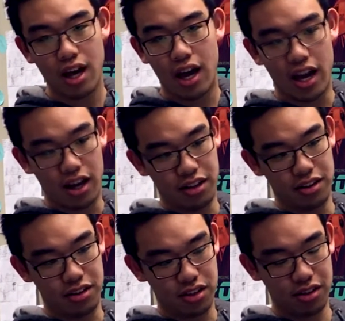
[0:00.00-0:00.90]

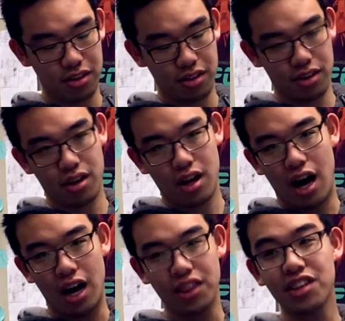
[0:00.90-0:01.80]
And
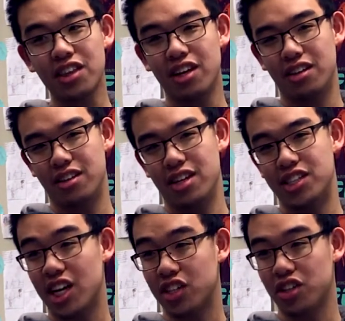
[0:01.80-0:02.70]
I think that
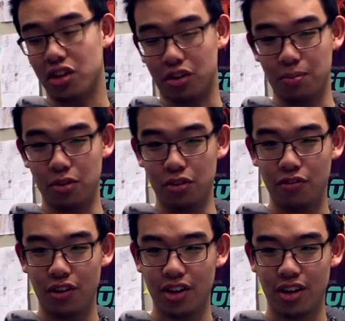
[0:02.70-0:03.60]
it's actually a good
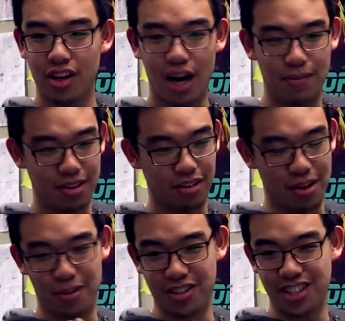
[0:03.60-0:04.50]
move. I mean, okay,
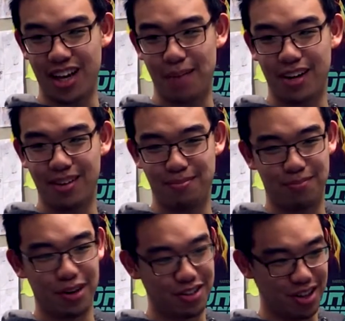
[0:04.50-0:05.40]
personally, I'm not
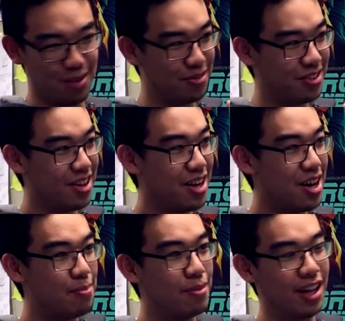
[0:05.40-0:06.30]
pro-Trump,
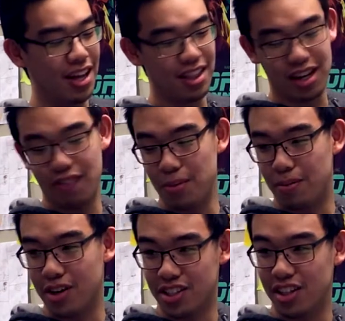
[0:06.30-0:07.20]
but I think every
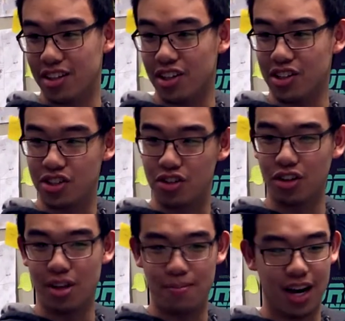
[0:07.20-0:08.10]
president does
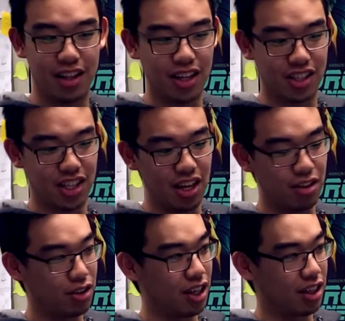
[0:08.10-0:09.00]
good and bad things, and I
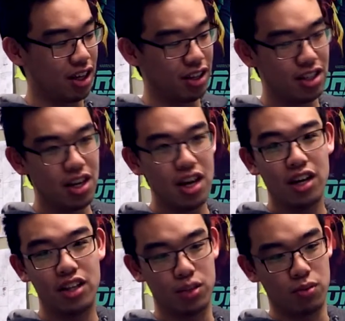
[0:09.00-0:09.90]
do think that
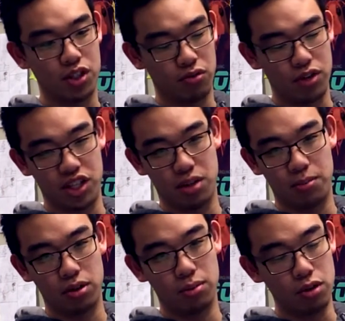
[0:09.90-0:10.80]
this was a
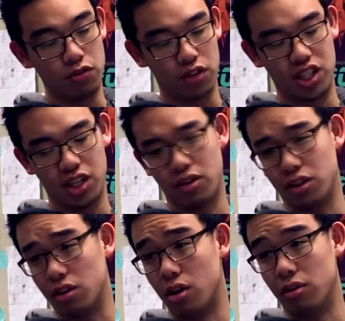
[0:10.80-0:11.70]
reasonable move considering
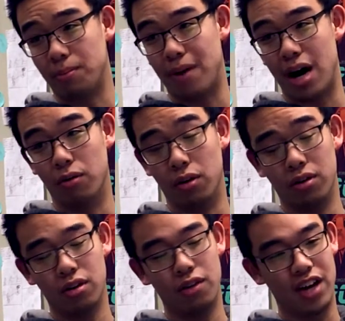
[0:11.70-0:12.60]
the growing power
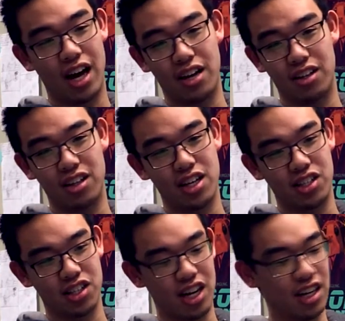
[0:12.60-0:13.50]
of AI in today's
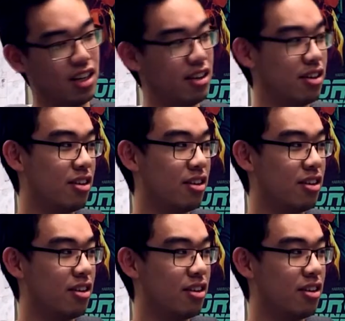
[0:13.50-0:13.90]
society.